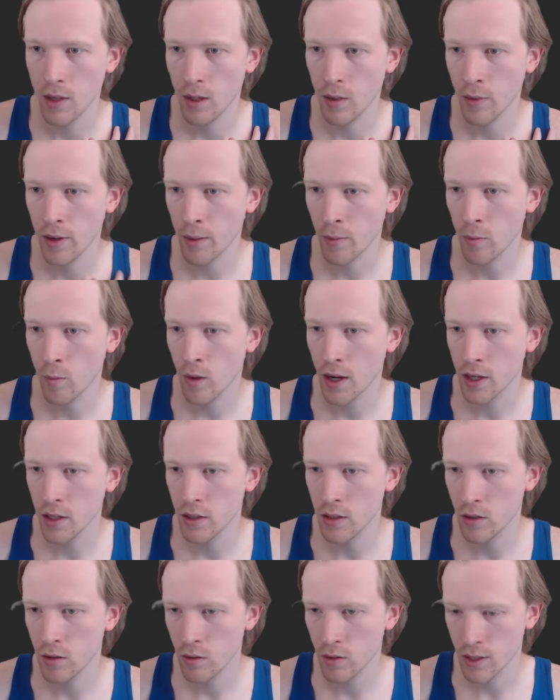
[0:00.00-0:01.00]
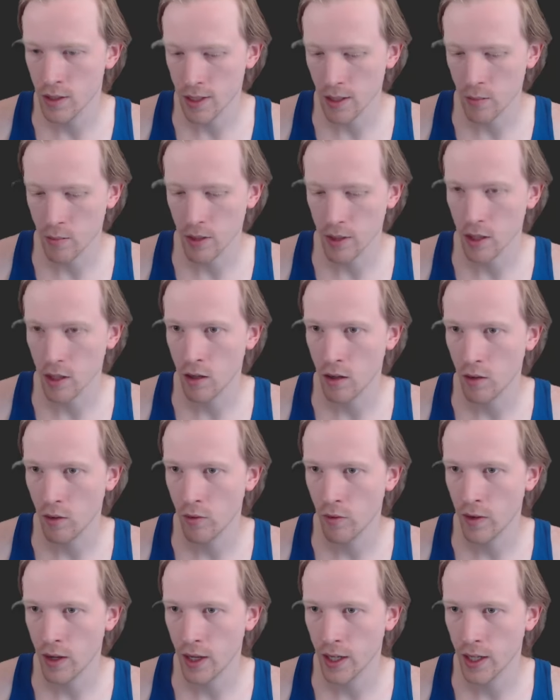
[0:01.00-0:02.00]
What I want to do is I want to call
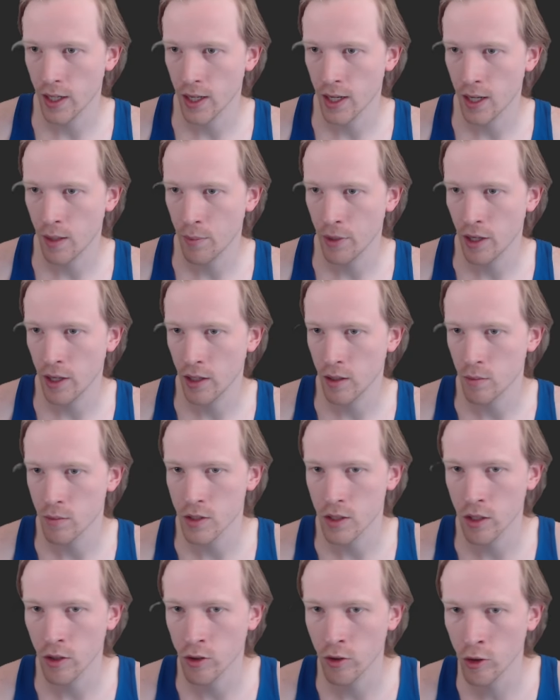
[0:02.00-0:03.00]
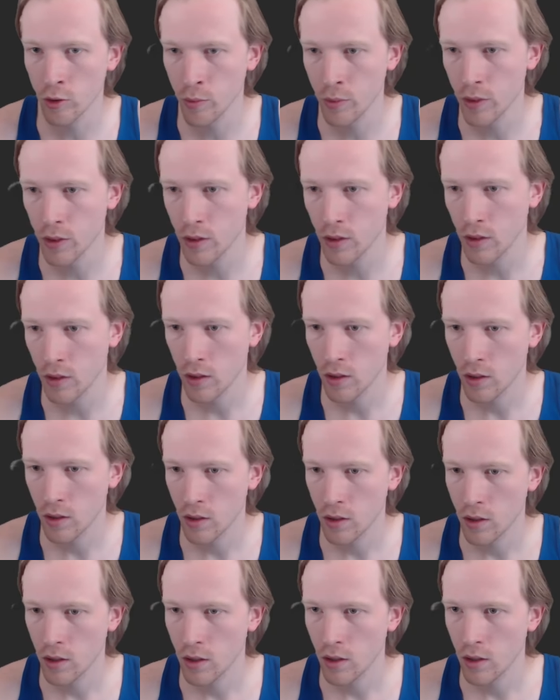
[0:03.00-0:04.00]
find common items in group,
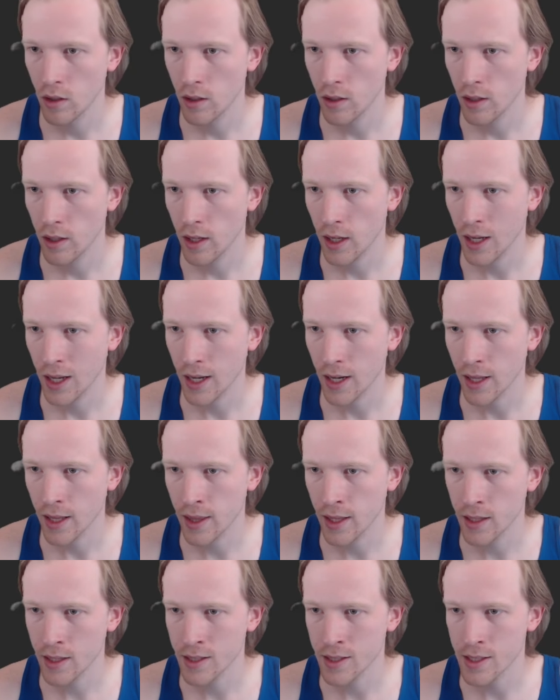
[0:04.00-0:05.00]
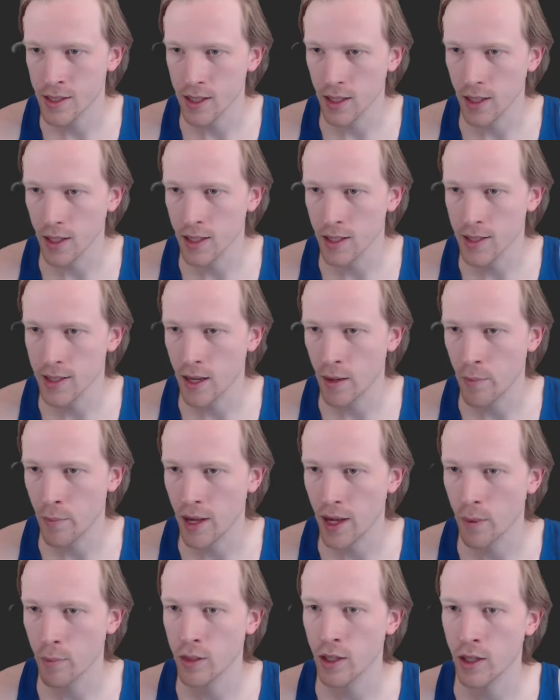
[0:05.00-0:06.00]
and I think this is a list up
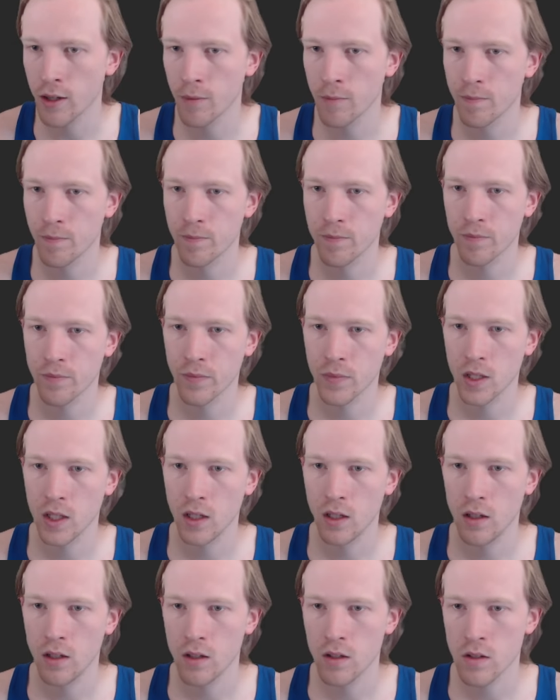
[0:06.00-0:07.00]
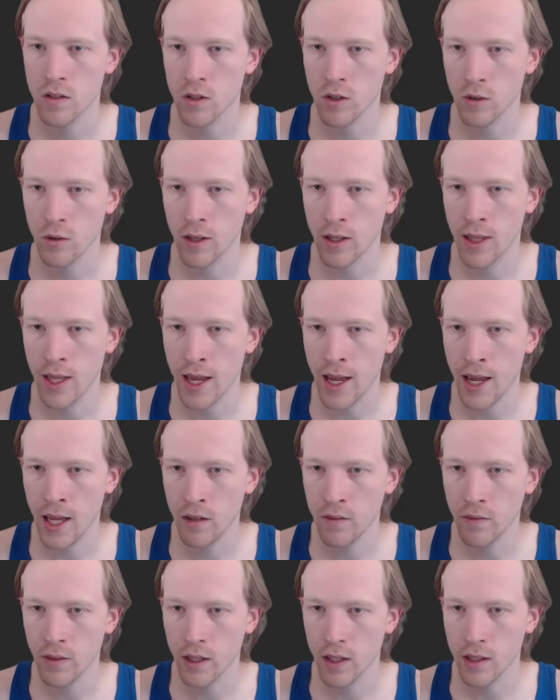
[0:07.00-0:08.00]
here. So at the
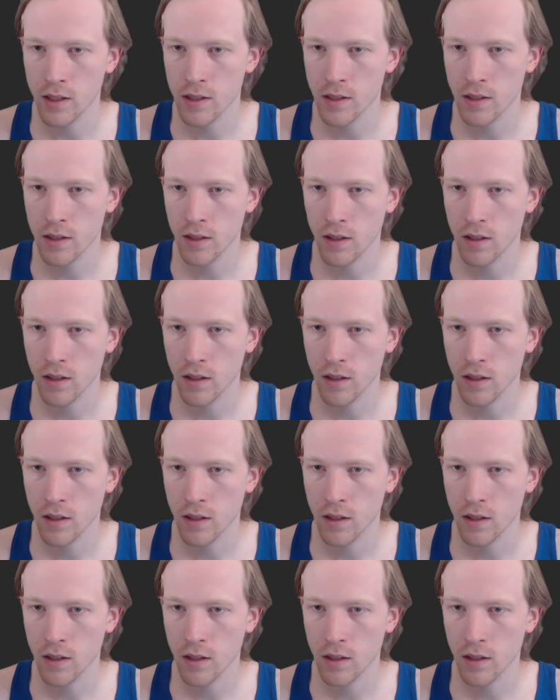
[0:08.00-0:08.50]
end of this,